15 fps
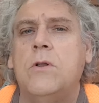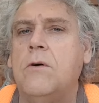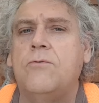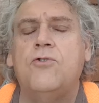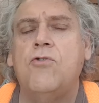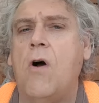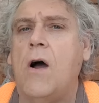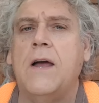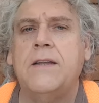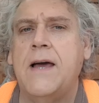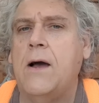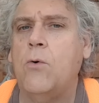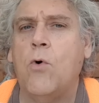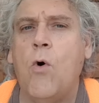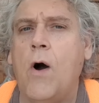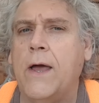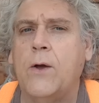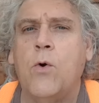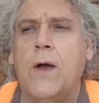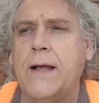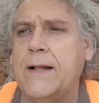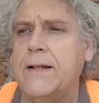have dried out quite
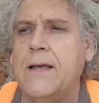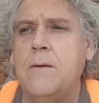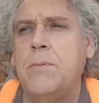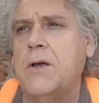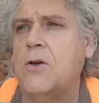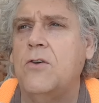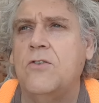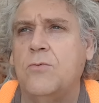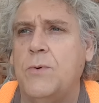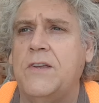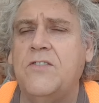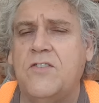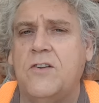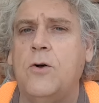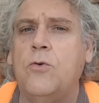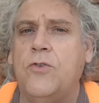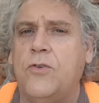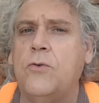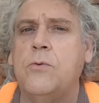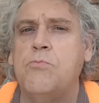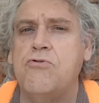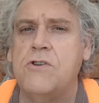quickly because we're still
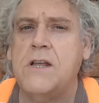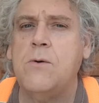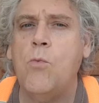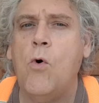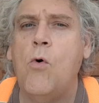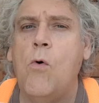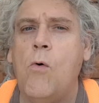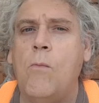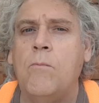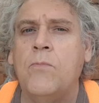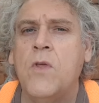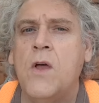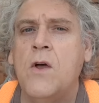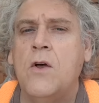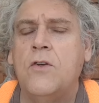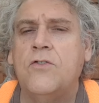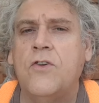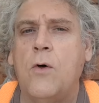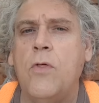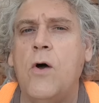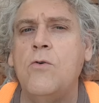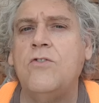sort of pretty warm.
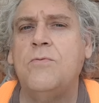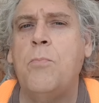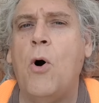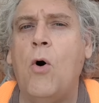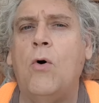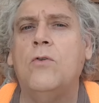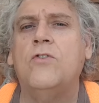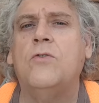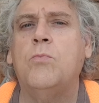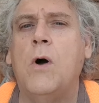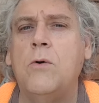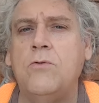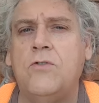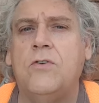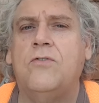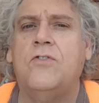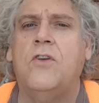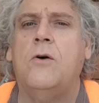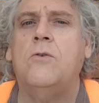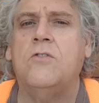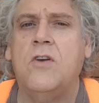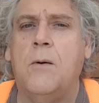So those pods won't have
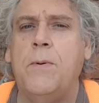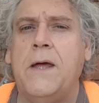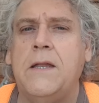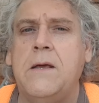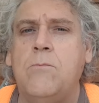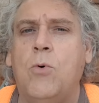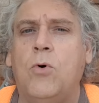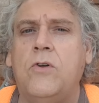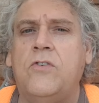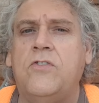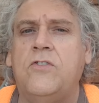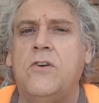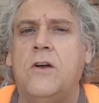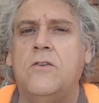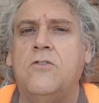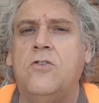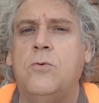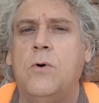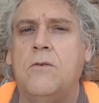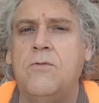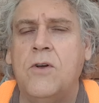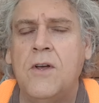soaked up any moisture to
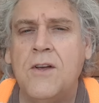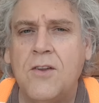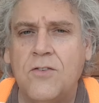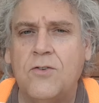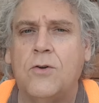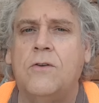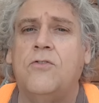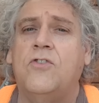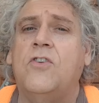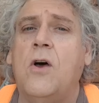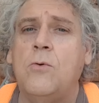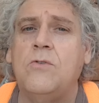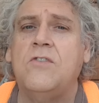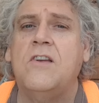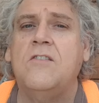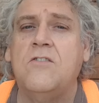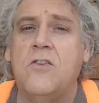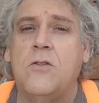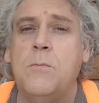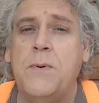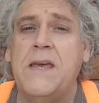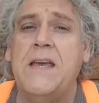have sort of soaked into
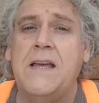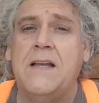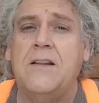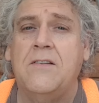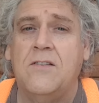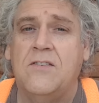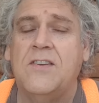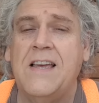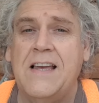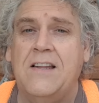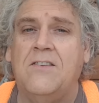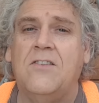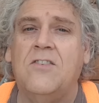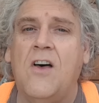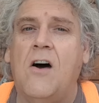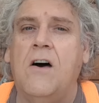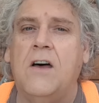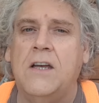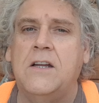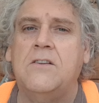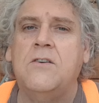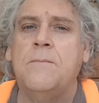the beans
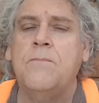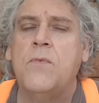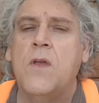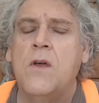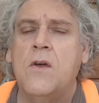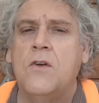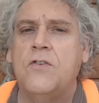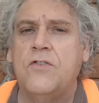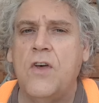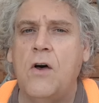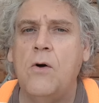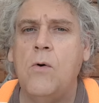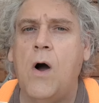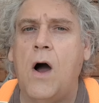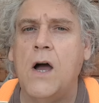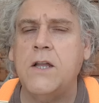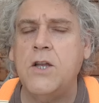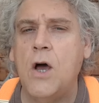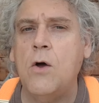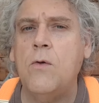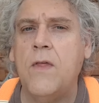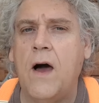inside. So I
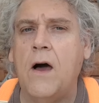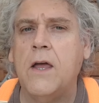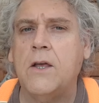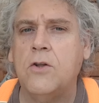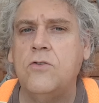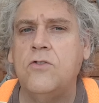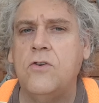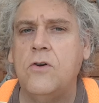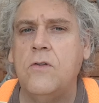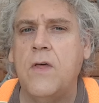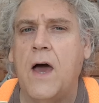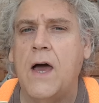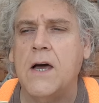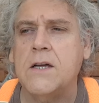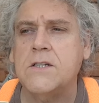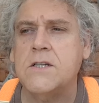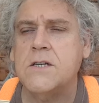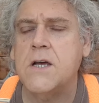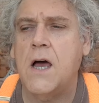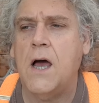know that I can do that